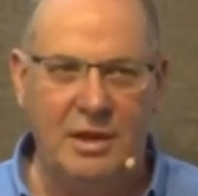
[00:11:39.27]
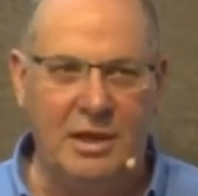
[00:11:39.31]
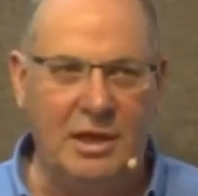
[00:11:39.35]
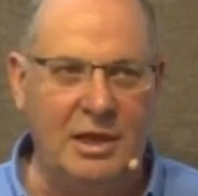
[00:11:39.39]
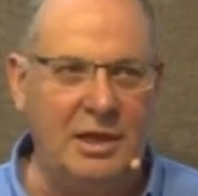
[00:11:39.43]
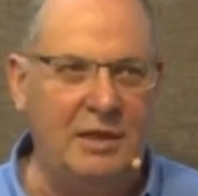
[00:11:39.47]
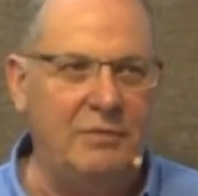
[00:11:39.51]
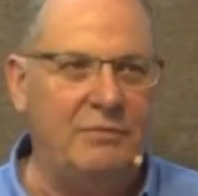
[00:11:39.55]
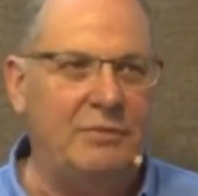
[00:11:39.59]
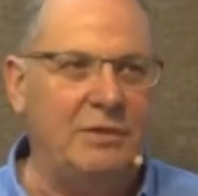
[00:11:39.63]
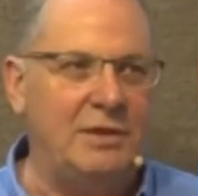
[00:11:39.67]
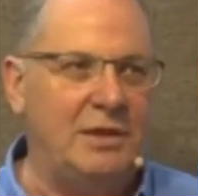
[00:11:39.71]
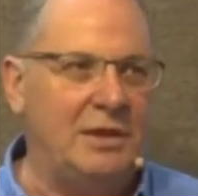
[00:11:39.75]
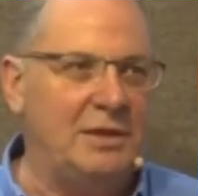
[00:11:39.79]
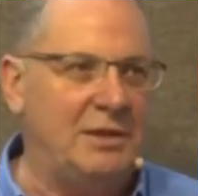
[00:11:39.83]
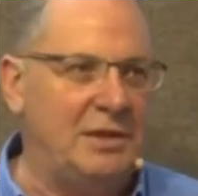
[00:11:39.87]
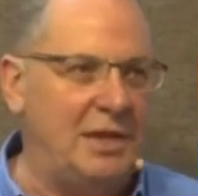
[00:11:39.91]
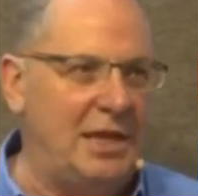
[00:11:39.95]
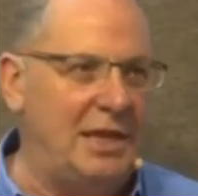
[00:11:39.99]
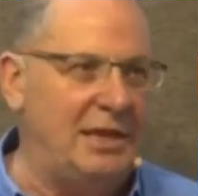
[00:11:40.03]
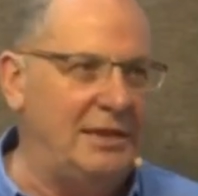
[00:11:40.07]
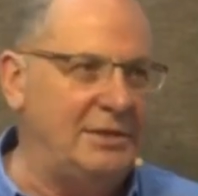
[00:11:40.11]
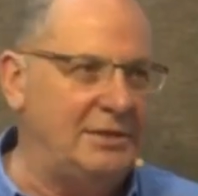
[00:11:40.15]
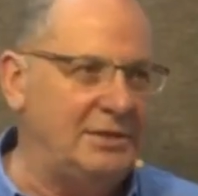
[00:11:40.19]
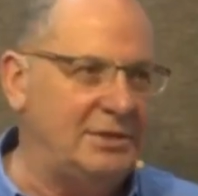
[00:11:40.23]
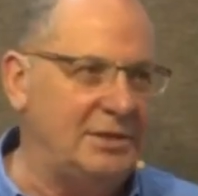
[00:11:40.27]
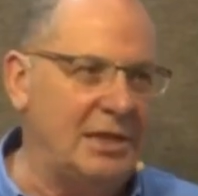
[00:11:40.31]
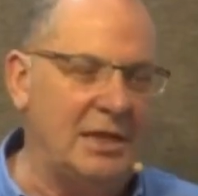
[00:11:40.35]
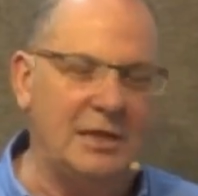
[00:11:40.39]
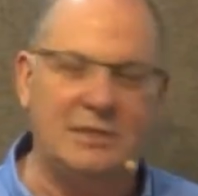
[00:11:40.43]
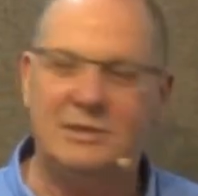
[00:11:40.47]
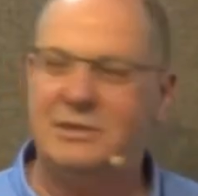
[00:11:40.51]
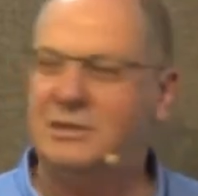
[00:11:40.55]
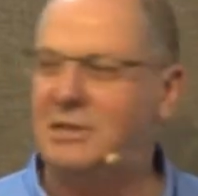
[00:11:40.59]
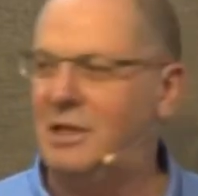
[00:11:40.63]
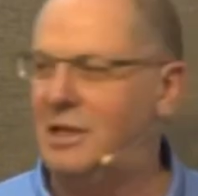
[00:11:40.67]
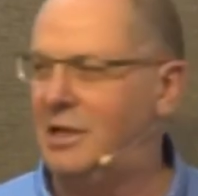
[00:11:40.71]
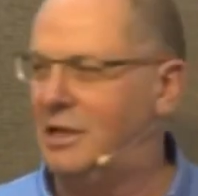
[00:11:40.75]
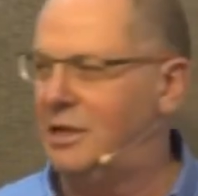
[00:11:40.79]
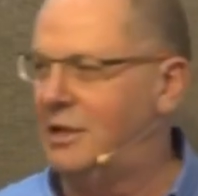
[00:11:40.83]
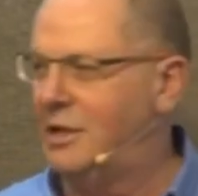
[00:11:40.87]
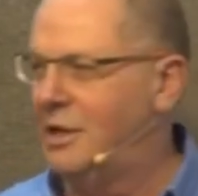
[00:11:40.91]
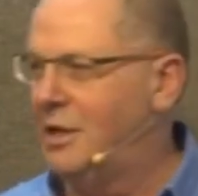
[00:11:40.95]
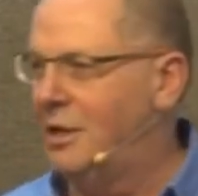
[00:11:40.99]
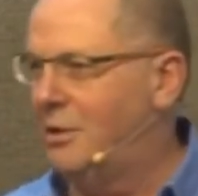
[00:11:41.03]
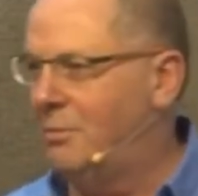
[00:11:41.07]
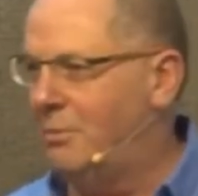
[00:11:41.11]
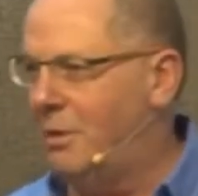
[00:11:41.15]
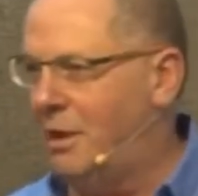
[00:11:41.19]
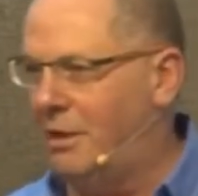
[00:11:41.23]
Even the dates, I say,
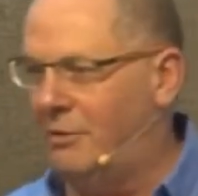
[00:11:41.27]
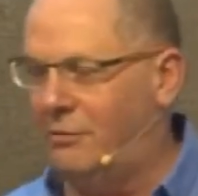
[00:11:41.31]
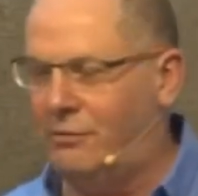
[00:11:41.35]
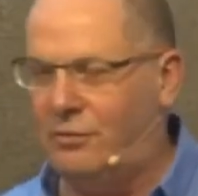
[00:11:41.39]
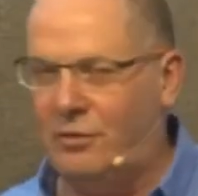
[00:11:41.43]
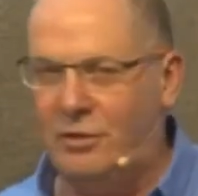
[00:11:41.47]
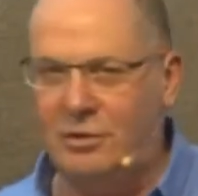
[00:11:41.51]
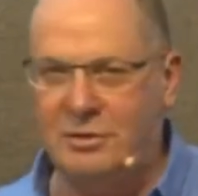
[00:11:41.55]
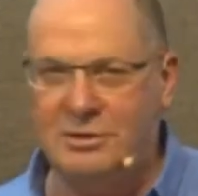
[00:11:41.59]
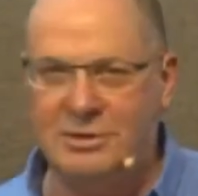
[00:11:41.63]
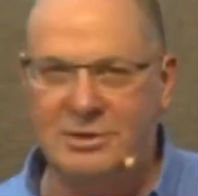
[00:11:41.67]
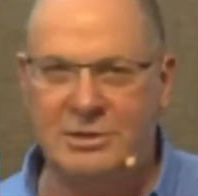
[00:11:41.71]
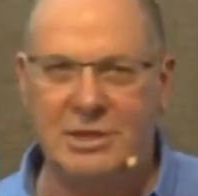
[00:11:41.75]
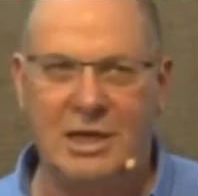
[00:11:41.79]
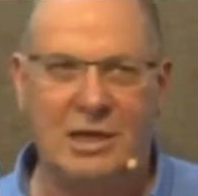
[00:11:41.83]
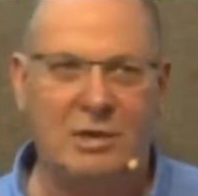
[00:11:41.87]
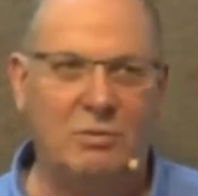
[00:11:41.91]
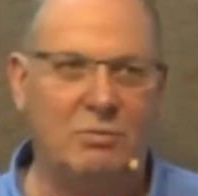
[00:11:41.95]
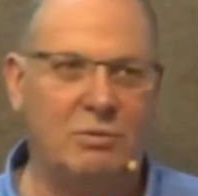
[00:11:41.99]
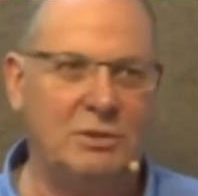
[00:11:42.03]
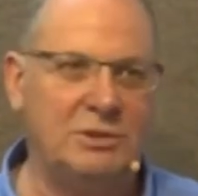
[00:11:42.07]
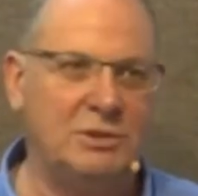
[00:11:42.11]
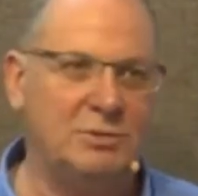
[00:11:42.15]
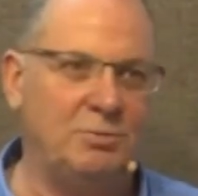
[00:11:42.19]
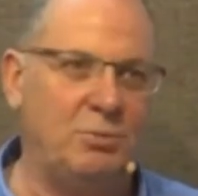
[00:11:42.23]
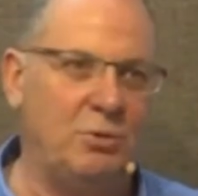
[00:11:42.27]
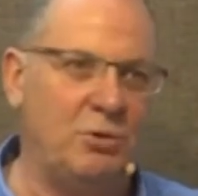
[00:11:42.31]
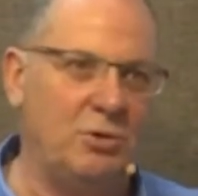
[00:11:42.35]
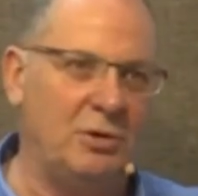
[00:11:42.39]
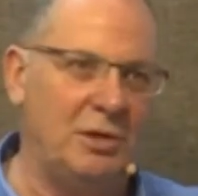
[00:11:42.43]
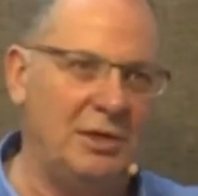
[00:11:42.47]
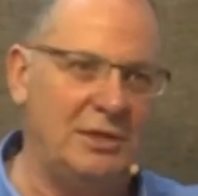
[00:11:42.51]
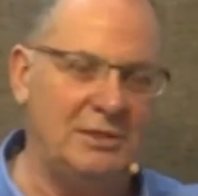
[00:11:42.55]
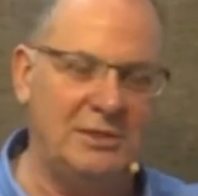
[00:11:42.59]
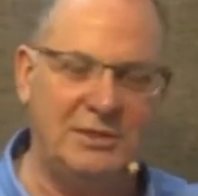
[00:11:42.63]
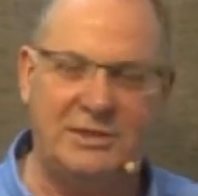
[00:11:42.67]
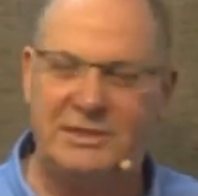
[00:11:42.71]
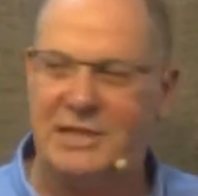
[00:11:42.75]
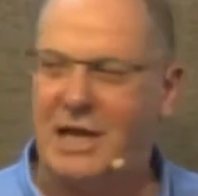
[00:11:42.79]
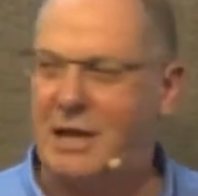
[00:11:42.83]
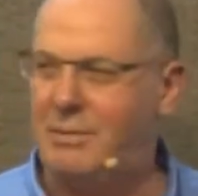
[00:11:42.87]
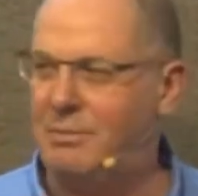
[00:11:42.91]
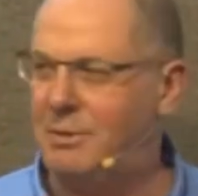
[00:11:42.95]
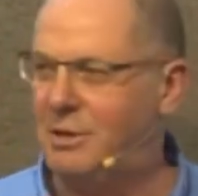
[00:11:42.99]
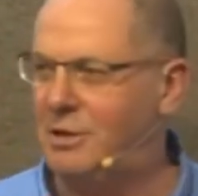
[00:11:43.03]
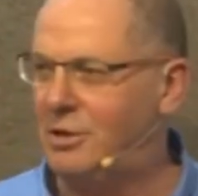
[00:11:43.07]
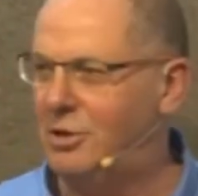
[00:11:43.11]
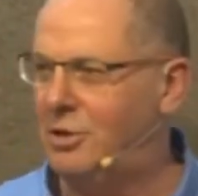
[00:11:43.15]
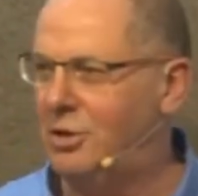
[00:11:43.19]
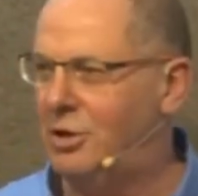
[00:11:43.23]
my first son was born in
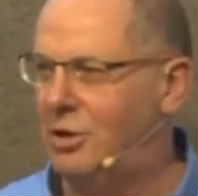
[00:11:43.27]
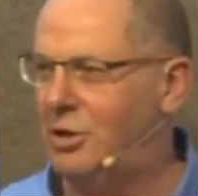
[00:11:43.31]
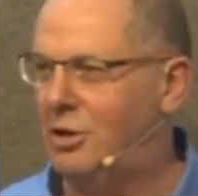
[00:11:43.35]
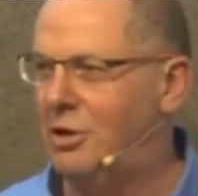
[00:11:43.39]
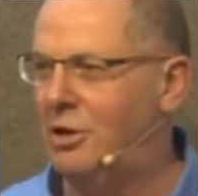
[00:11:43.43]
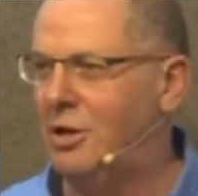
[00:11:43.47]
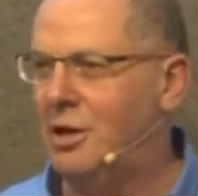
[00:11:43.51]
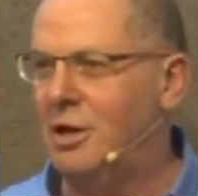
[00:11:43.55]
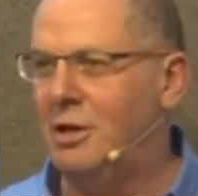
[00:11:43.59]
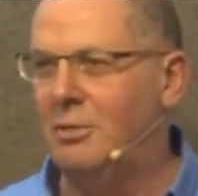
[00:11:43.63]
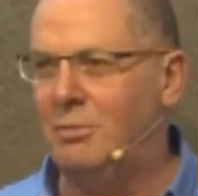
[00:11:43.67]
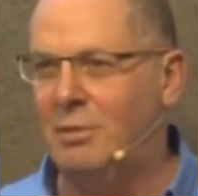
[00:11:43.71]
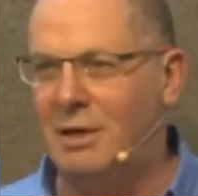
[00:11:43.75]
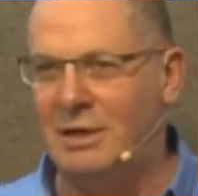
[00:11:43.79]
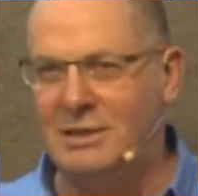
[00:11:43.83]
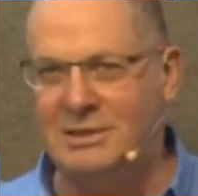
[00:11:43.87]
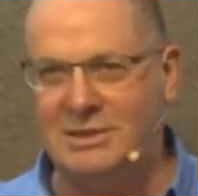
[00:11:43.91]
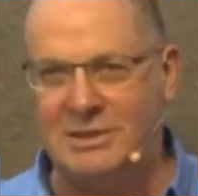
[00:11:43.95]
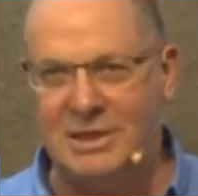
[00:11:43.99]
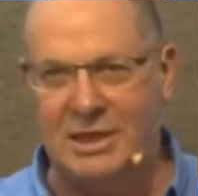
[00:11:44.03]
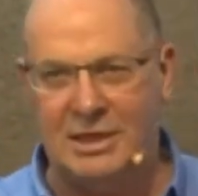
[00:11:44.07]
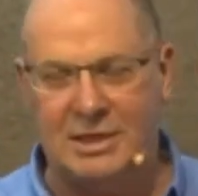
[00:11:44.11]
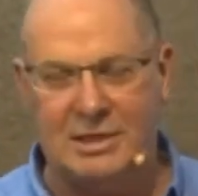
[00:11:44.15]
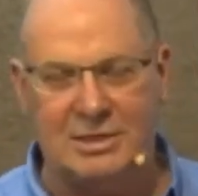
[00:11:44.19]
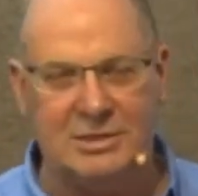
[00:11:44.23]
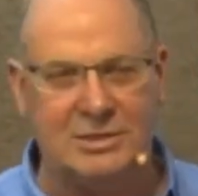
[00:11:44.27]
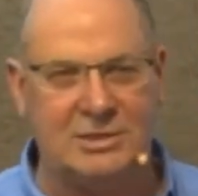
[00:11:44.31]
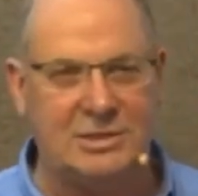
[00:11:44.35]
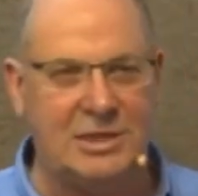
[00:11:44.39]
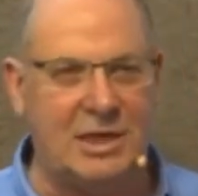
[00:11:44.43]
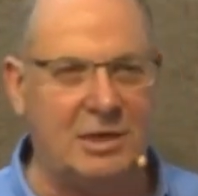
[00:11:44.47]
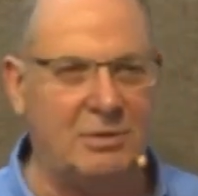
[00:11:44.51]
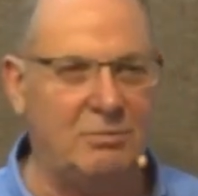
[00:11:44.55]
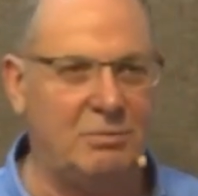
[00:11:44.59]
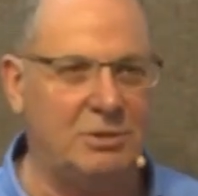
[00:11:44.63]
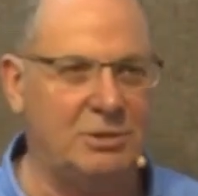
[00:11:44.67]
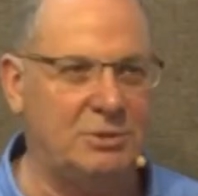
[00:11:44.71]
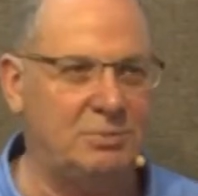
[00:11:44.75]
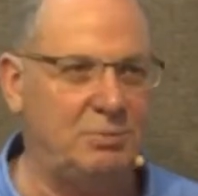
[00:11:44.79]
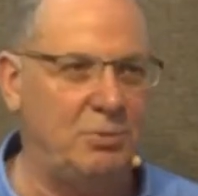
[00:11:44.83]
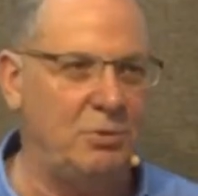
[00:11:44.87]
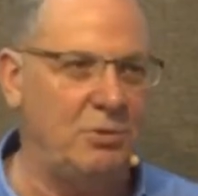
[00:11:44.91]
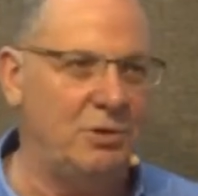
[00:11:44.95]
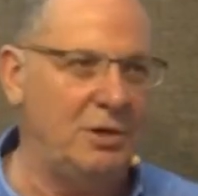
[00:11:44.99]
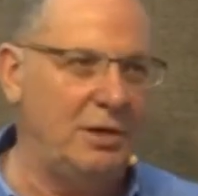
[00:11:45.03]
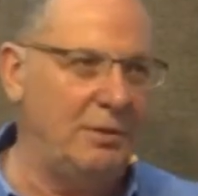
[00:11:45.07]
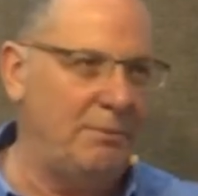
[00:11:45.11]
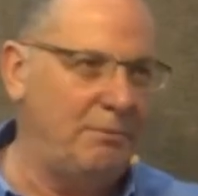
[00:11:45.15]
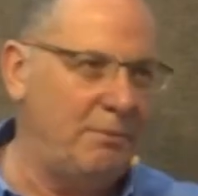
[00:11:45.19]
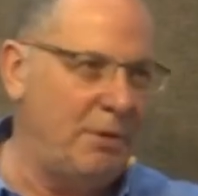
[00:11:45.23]
salmon year, my second son was
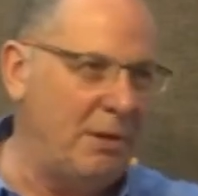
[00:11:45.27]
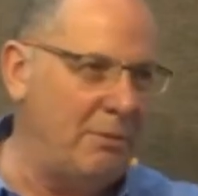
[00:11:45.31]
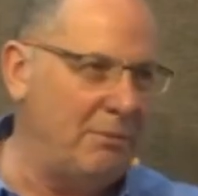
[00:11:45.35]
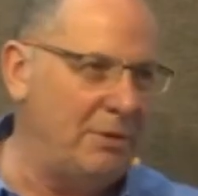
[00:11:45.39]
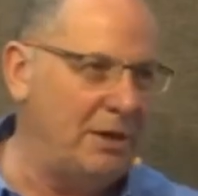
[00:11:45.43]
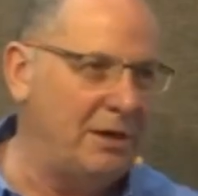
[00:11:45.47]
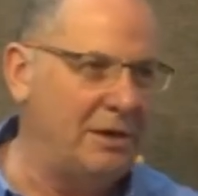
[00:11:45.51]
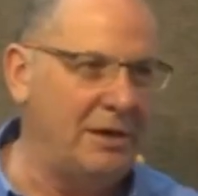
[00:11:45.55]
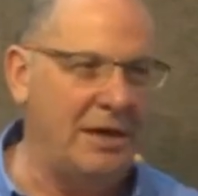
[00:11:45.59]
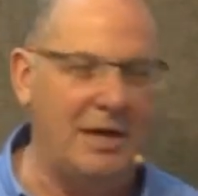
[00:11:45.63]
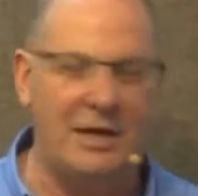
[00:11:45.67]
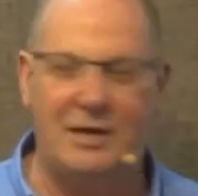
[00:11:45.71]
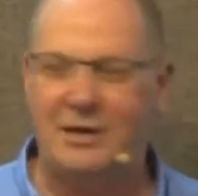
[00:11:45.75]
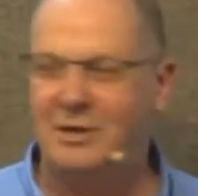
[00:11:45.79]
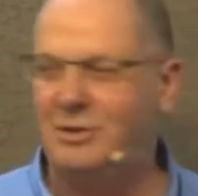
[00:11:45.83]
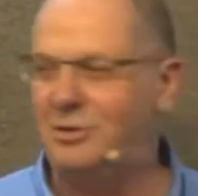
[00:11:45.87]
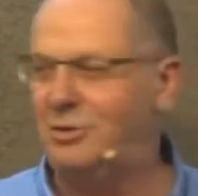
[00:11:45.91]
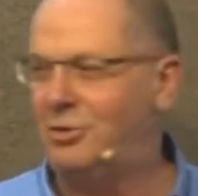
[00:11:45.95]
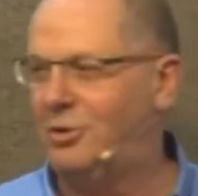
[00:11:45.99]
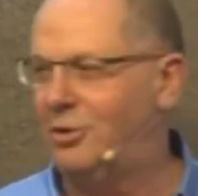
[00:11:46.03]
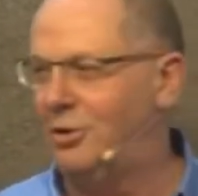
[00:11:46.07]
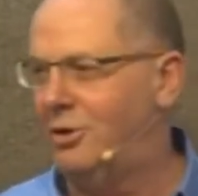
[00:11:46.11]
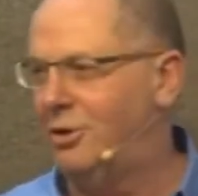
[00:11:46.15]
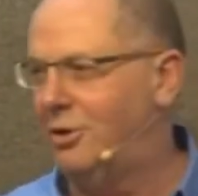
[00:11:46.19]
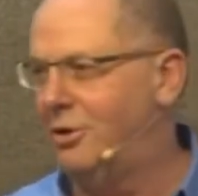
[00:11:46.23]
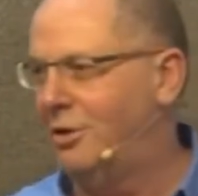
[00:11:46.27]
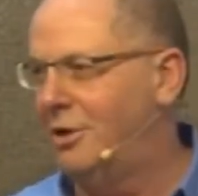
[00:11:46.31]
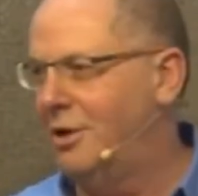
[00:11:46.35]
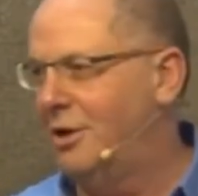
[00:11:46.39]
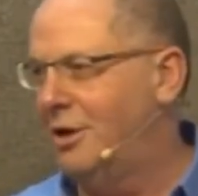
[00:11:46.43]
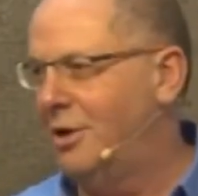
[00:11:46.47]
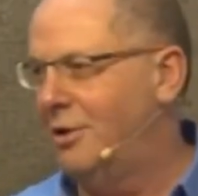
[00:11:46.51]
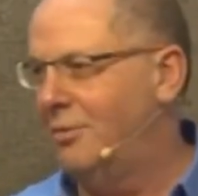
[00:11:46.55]
born in pomegranate year,